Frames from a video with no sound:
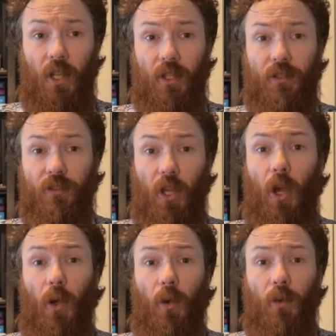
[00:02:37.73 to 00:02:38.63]

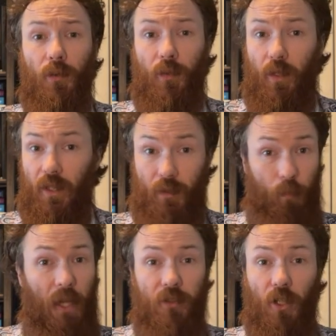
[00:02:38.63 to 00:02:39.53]
So it's
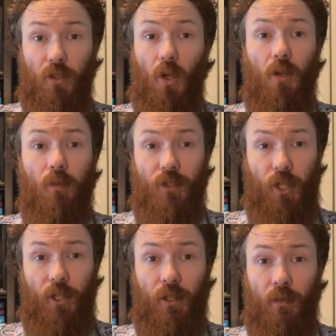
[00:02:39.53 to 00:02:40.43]
based on total
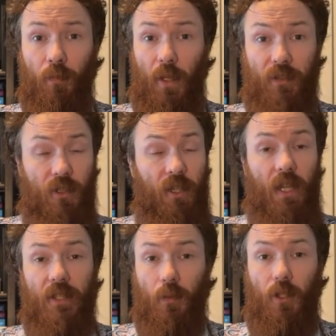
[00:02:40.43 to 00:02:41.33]
return. Basically,
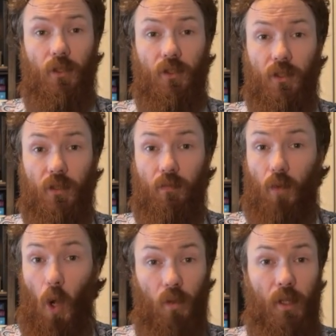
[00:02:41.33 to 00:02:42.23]
that's what you should
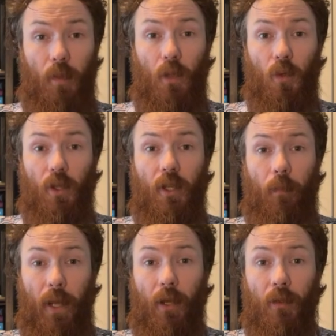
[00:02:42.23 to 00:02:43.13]
only be worried
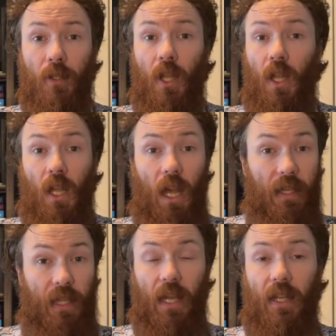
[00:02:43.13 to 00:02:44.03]
about. I
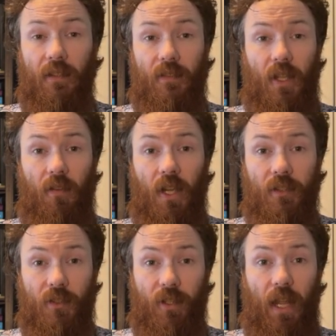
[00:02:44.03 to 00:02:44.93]
get it. Dividends
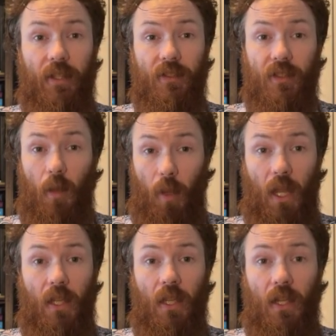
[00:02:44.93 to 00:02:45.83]
are nice. They
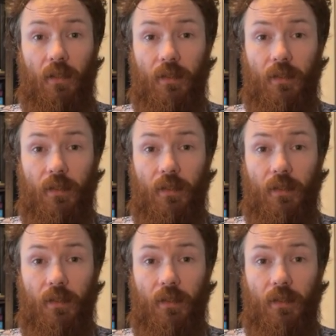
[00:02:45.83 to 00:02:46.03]
pay you.